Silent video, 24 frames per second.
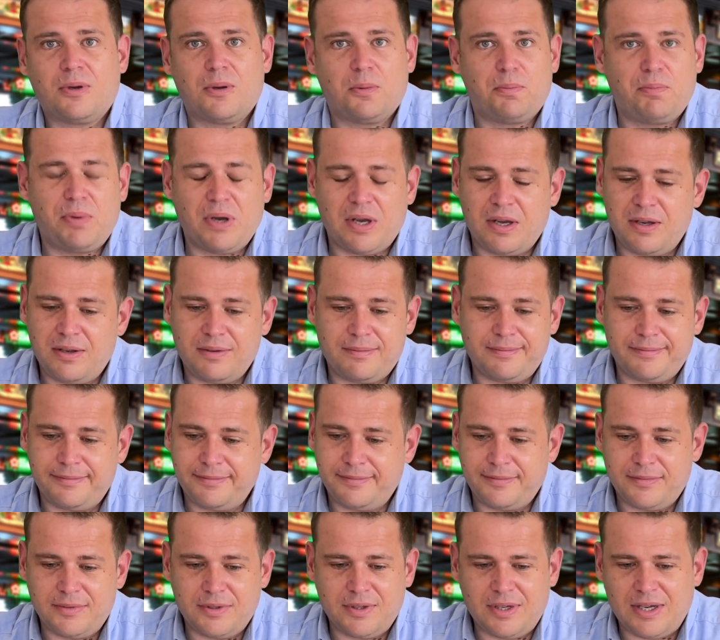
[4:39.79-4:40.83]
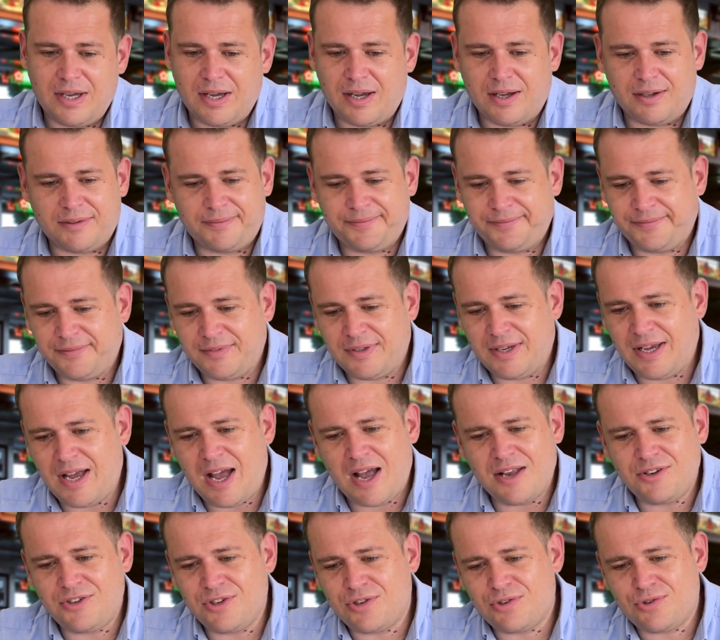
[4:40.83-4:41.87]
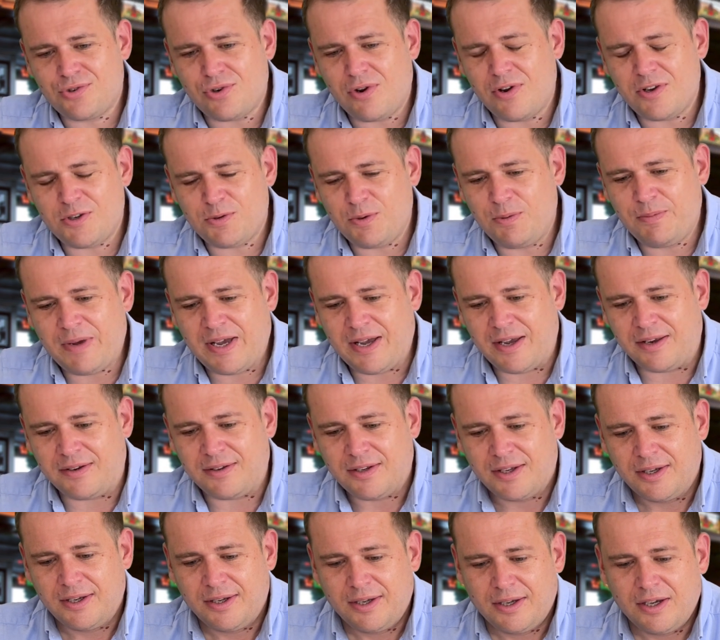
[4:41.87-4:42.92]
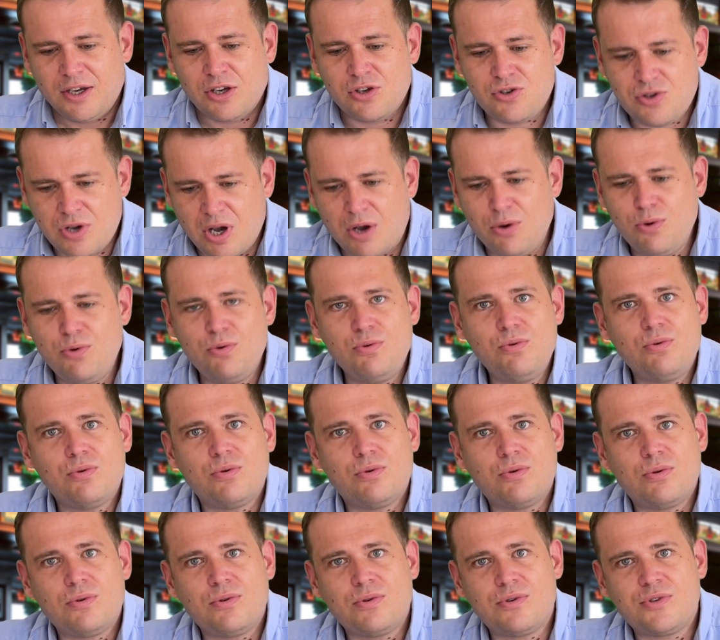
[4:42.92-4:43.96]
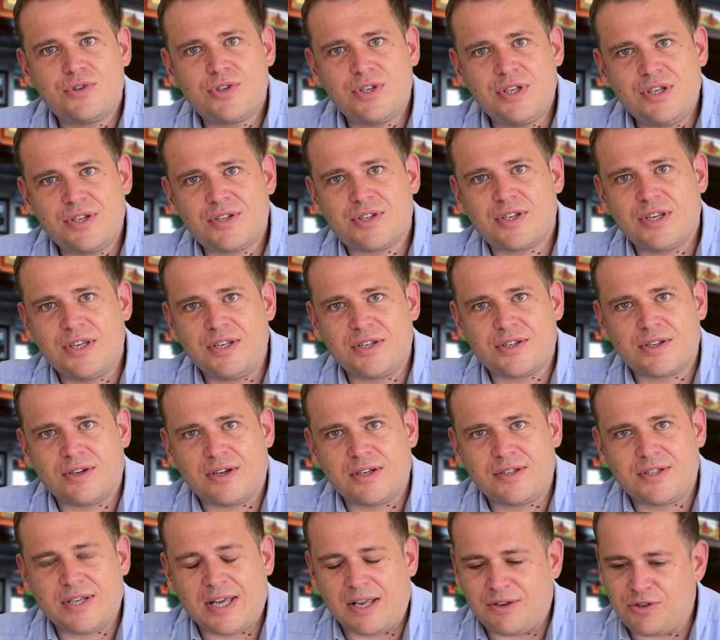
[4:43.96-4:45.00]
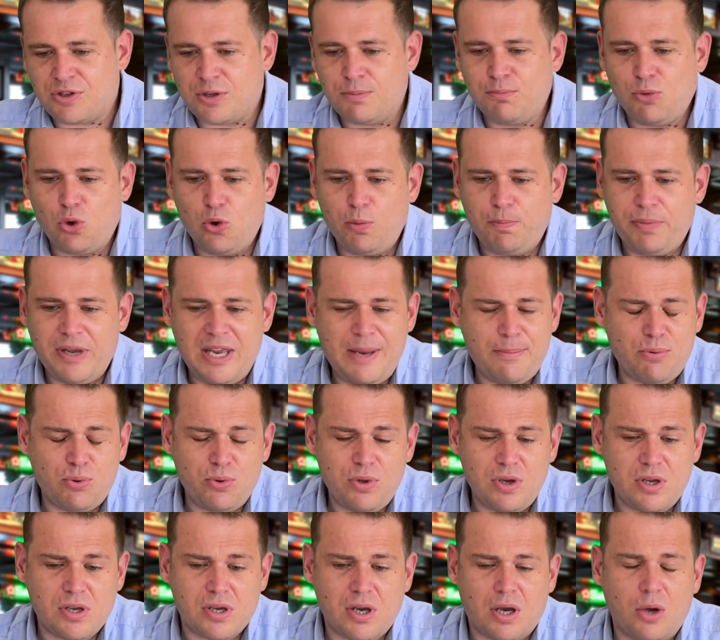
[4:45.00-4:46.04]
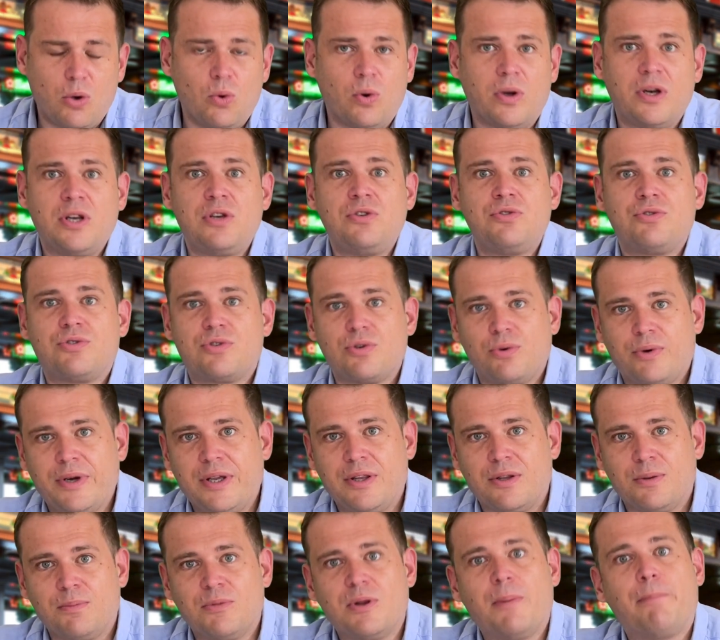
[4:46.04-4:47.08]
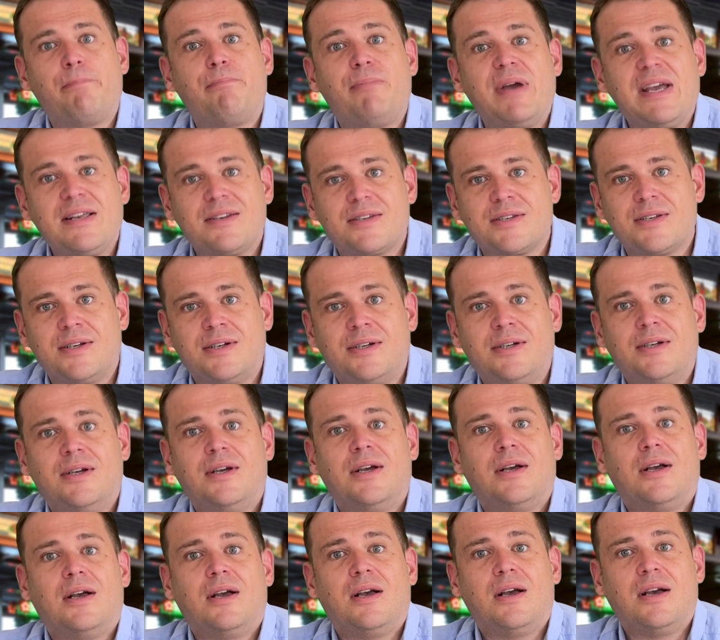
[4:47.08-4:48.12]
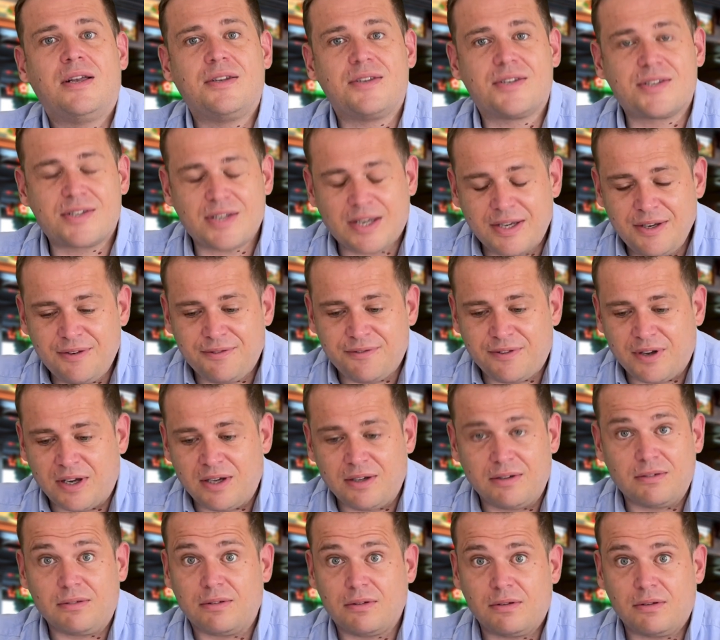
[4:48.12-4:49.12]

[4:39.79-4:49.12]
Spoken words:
But it just drives me mad. Go to your seaside towns. The more people that go and enjoy them, the better and safer